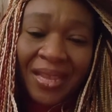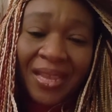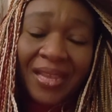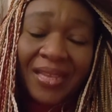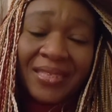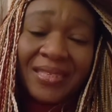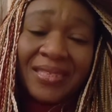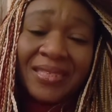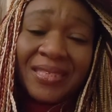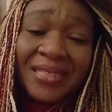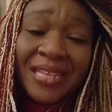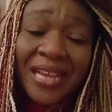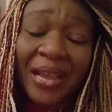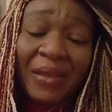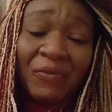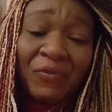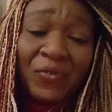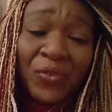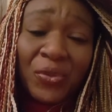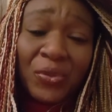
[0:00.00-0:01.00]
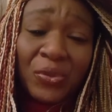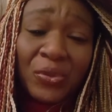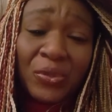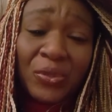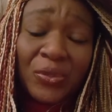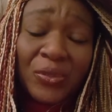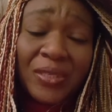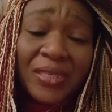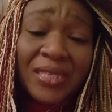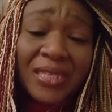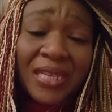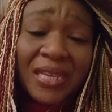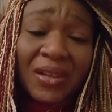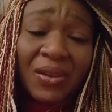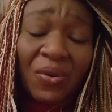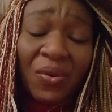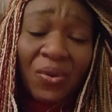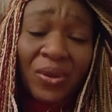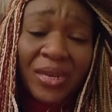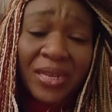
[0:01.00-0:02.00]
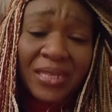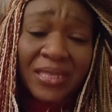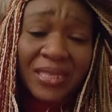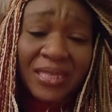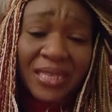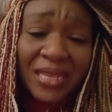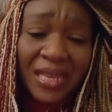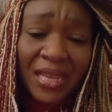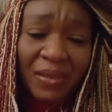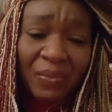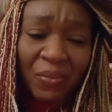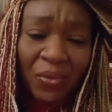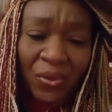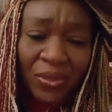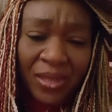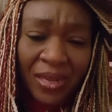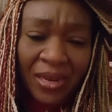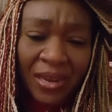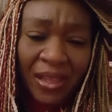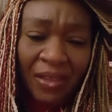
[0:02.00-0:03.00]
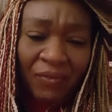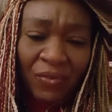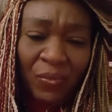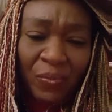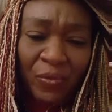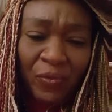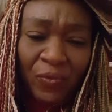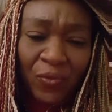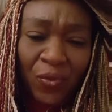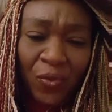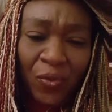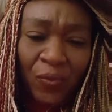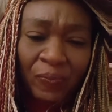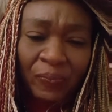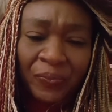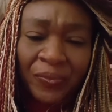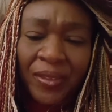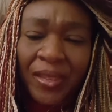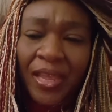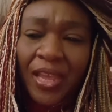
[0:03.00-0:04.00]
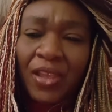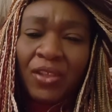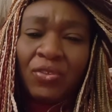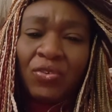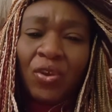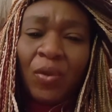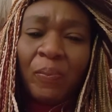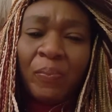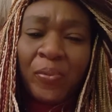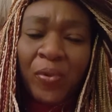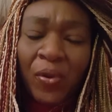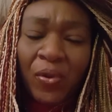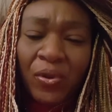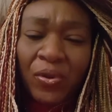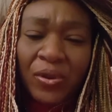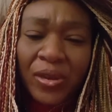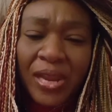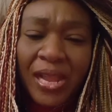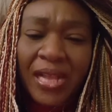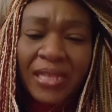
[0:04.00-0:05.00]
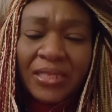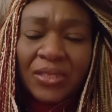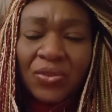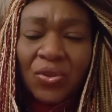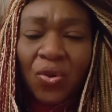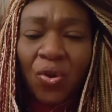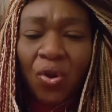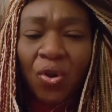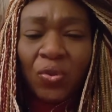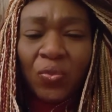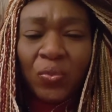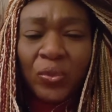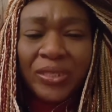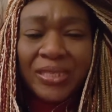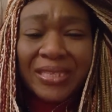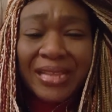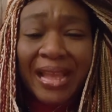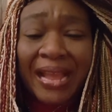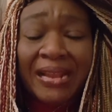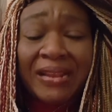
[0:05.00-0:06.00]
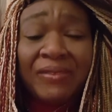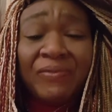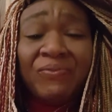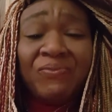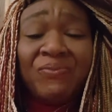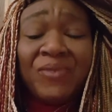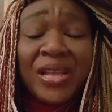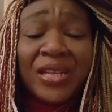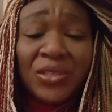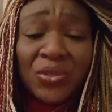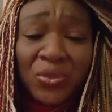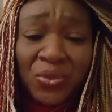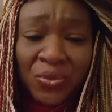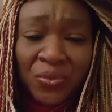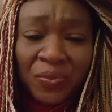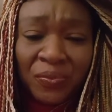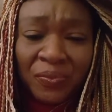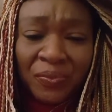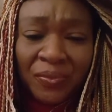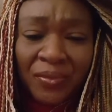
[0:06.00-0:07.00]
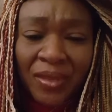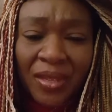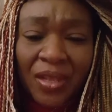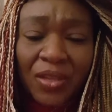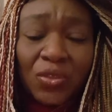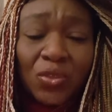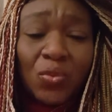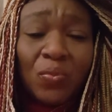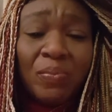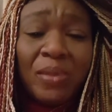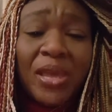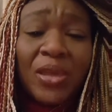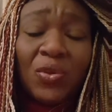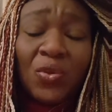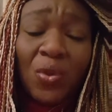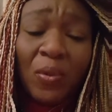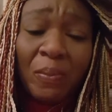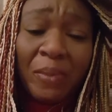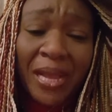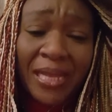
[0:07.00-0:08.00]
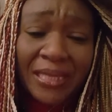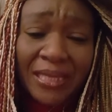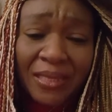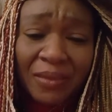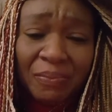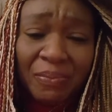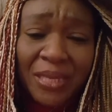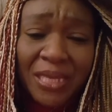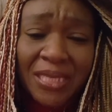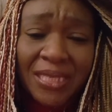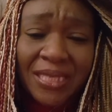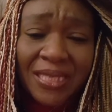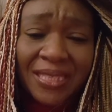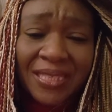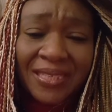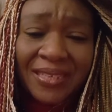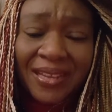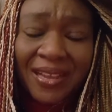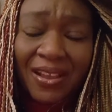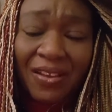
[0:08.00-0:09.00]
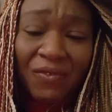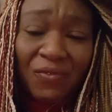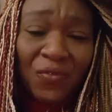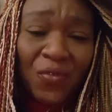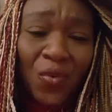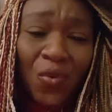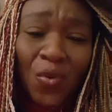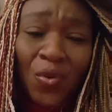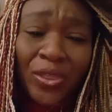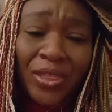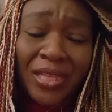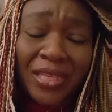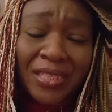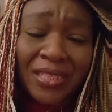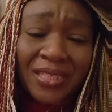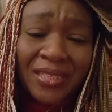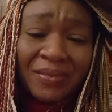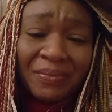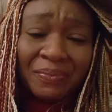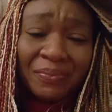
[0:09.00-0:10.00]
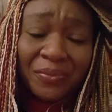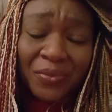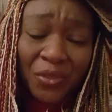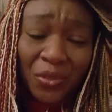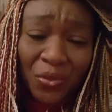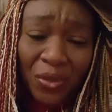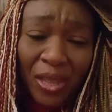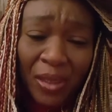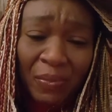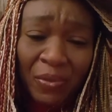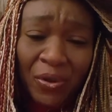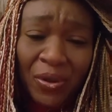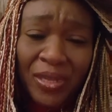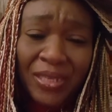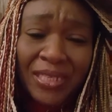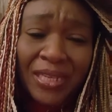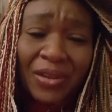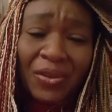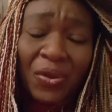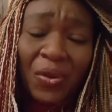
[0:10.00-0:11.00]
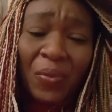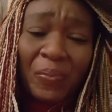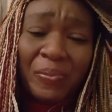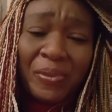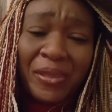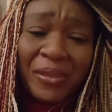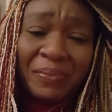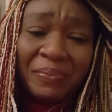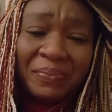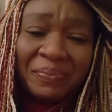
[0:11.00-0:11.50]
It is time for you to seek God and seek him more than ever before. In your brokenness, God will elevate you to make you a masterpiece for others to emulate and copy.